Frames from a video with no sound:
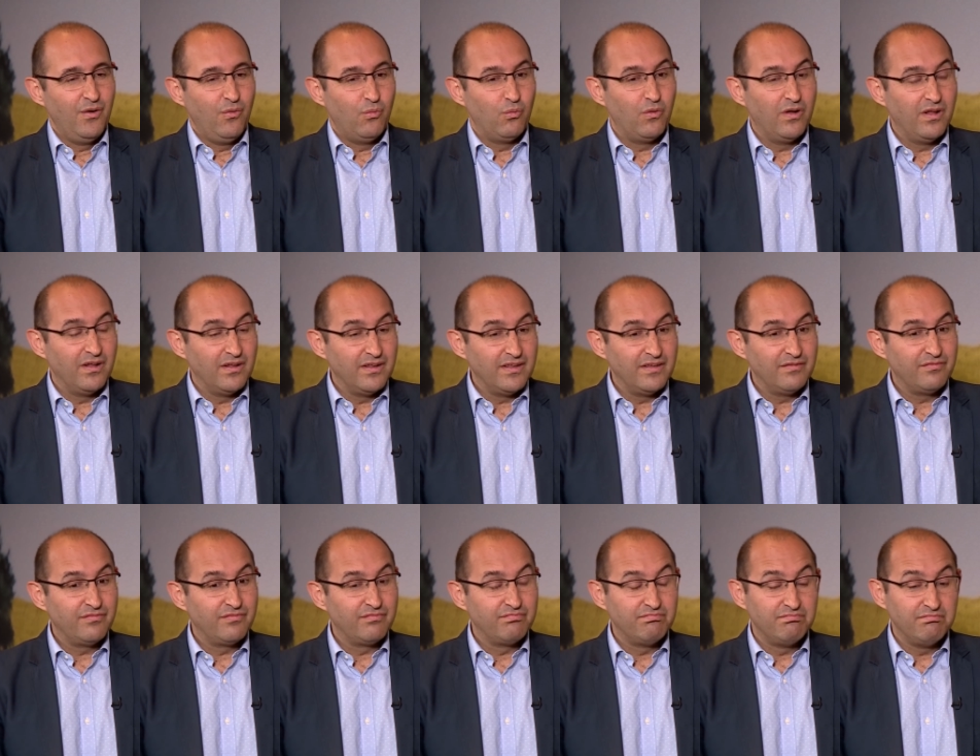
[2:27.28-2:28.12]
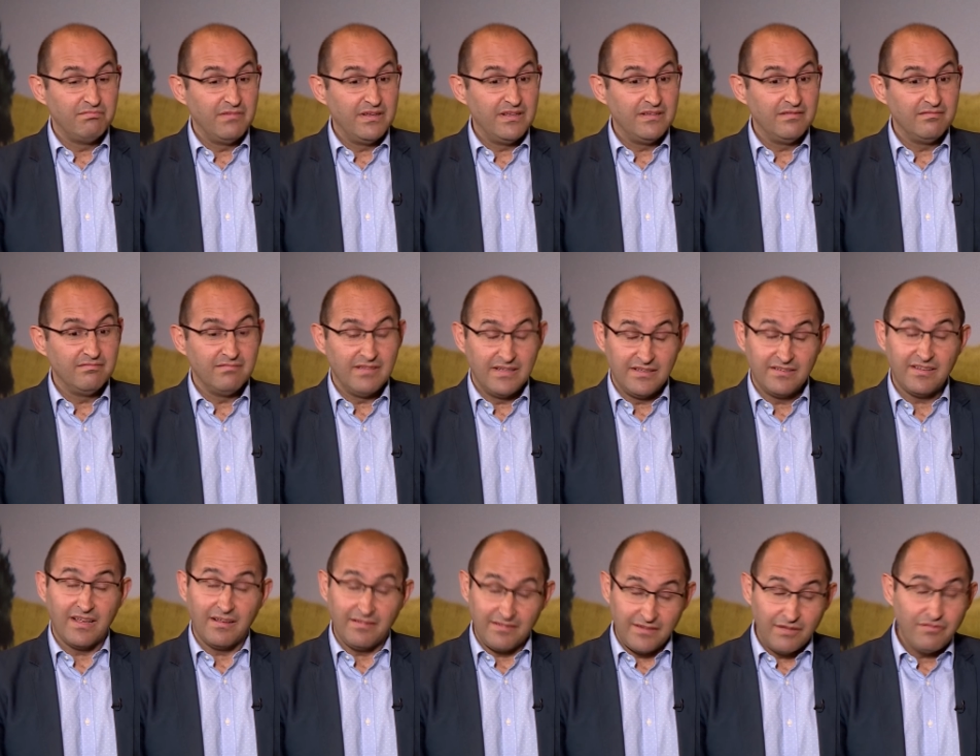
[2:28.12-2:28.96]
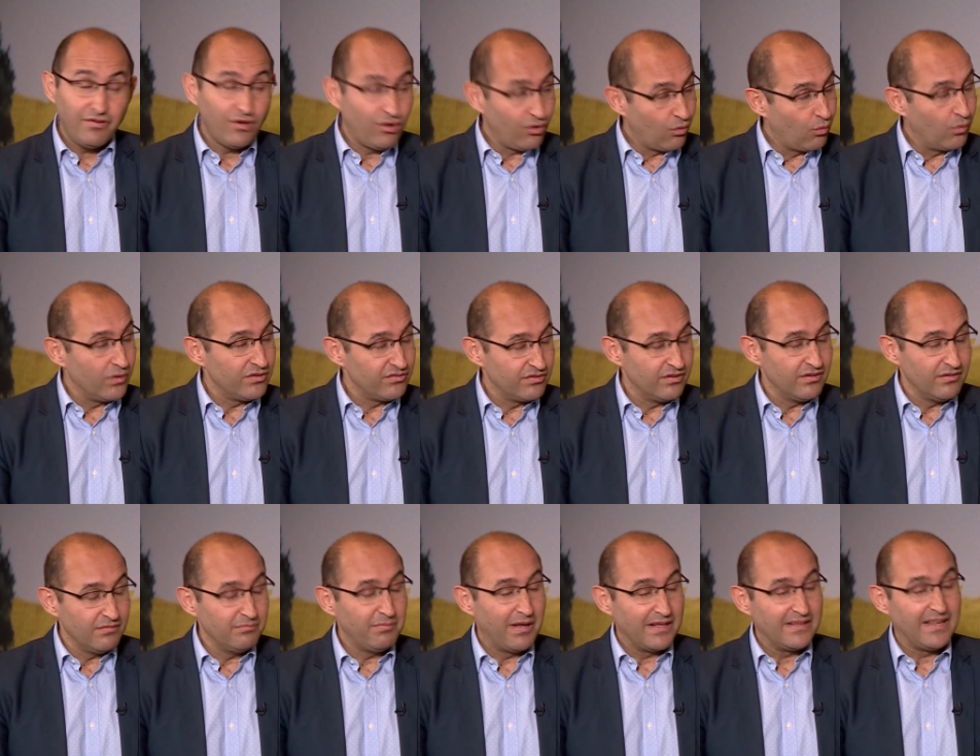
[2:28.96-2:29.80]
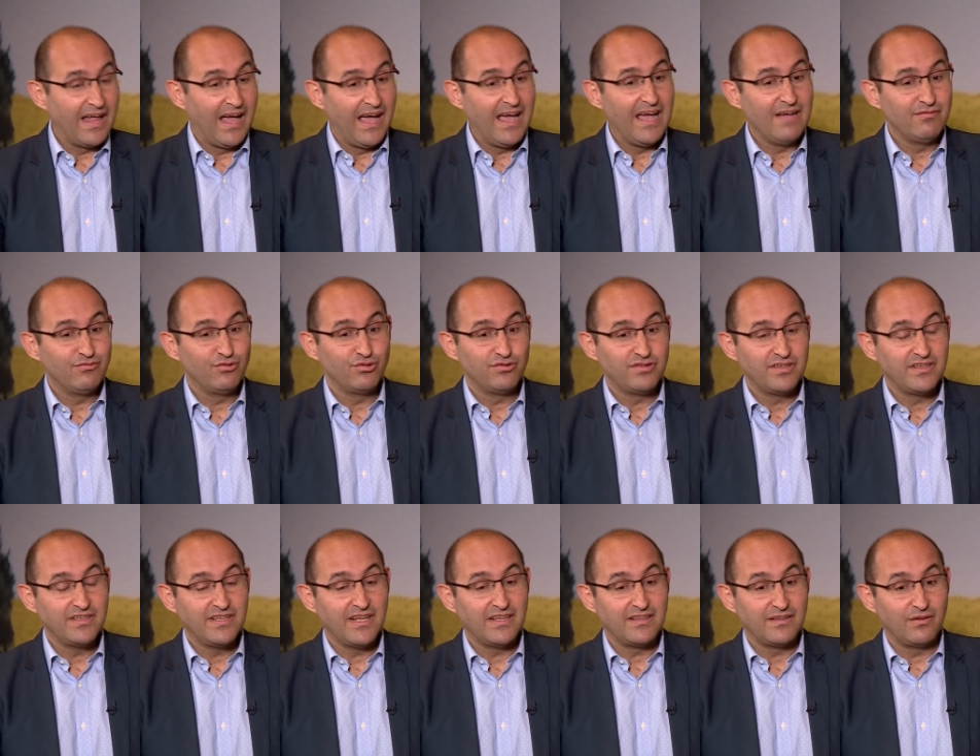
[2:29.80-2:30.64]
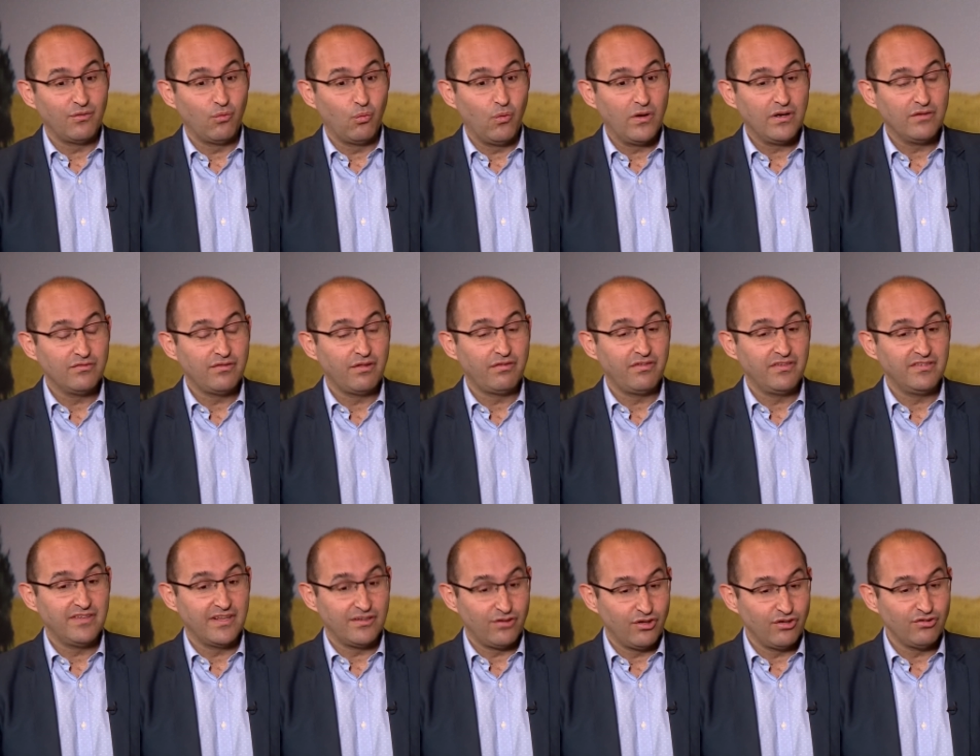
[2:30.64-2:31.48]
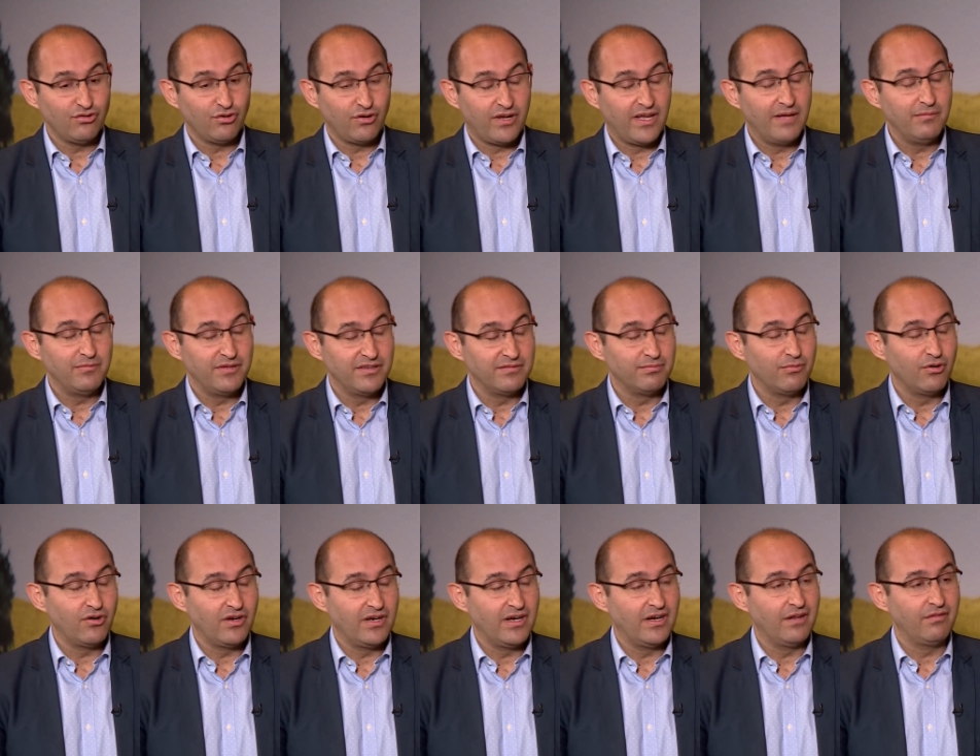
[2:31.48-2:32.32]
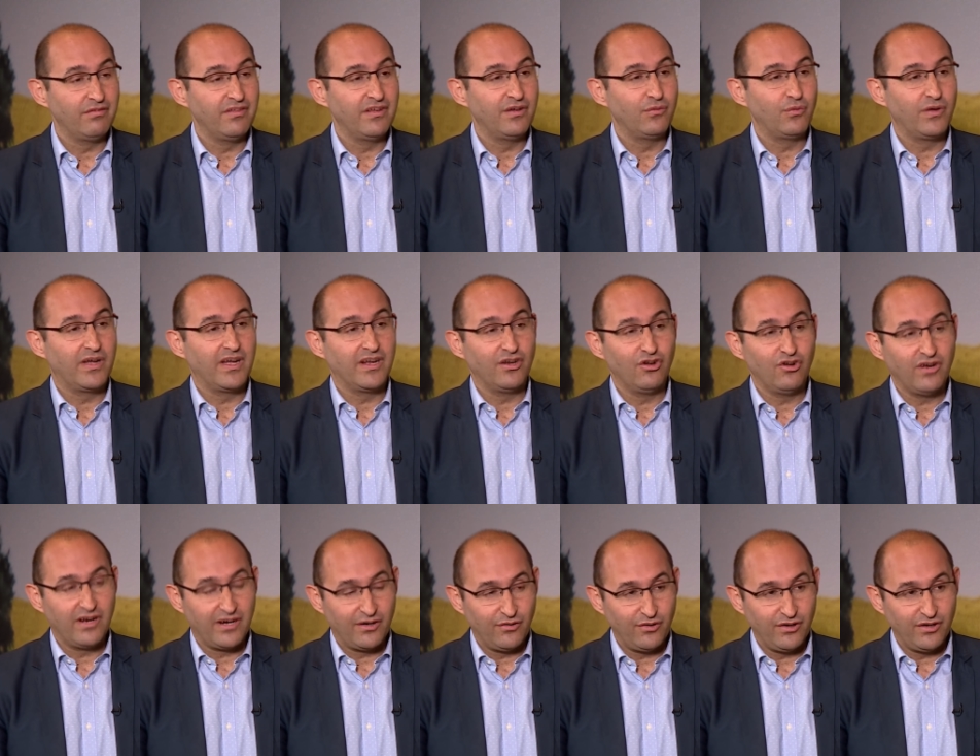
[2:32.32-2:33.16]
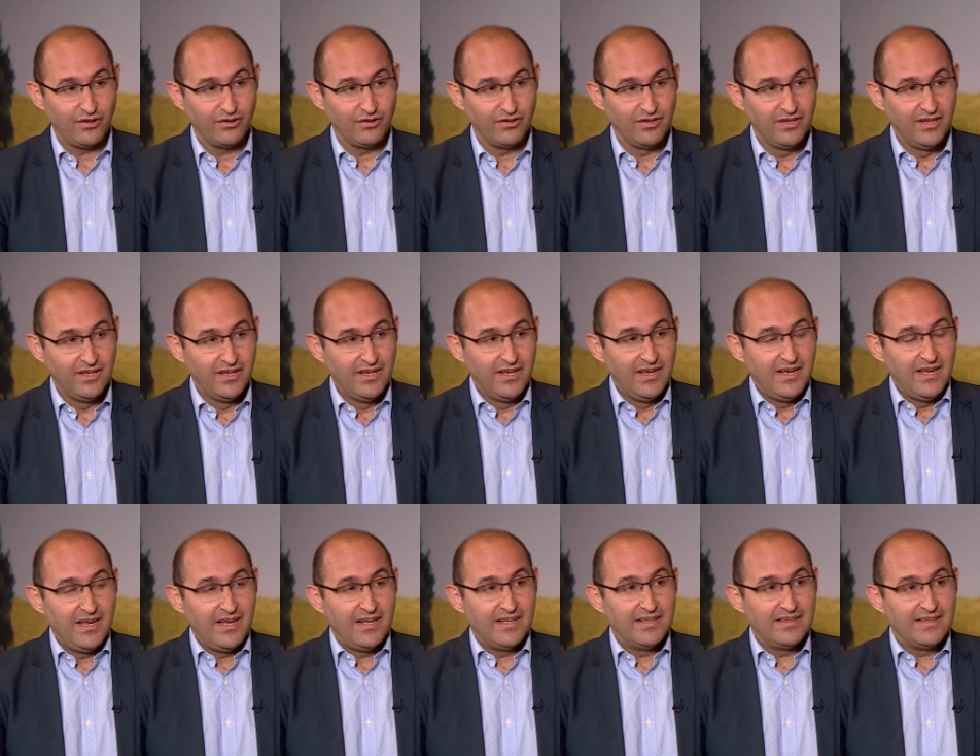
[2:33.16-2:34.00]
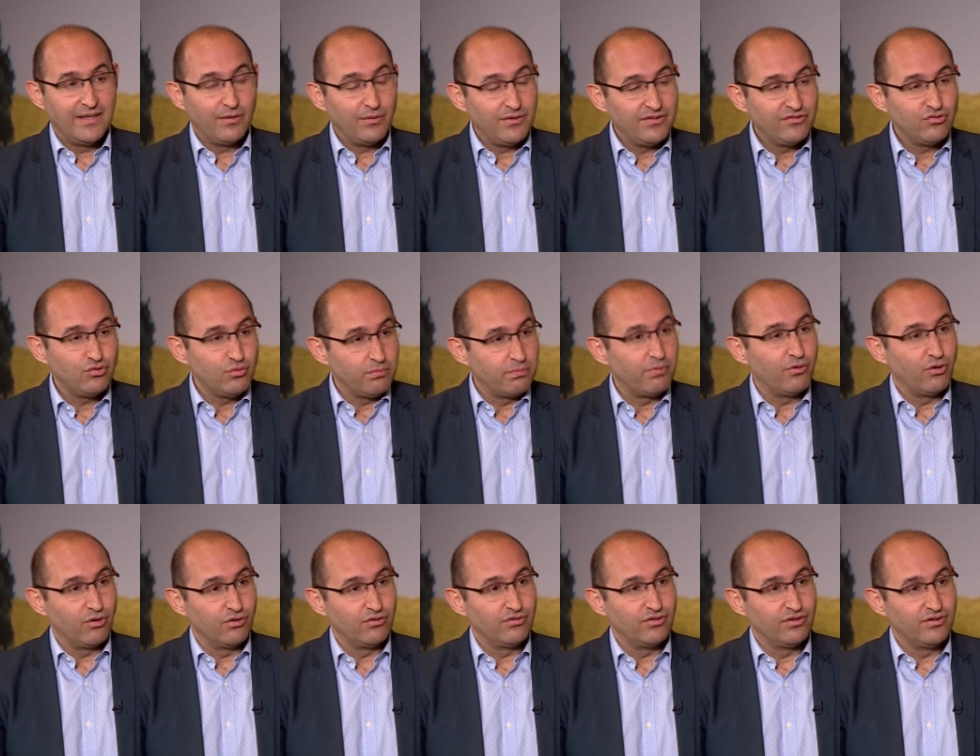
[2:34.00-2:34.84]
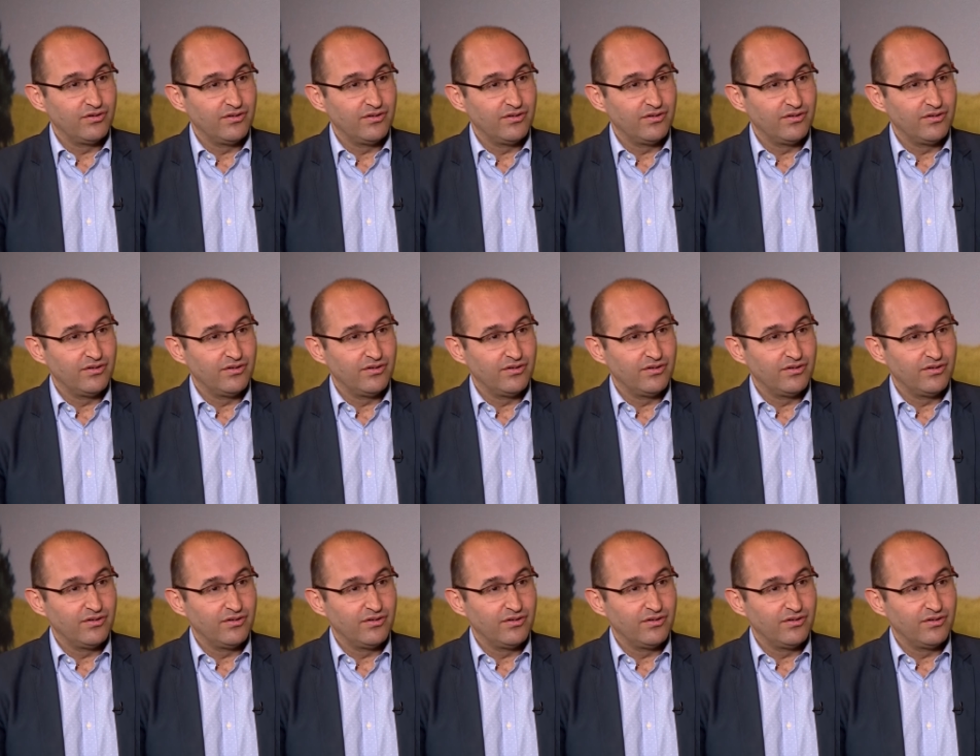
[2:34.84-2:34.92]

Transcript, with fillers: Well, in, it's a difficult question, but I have to say that one of the things that also came this morning, and I think we can all agree on, there is support.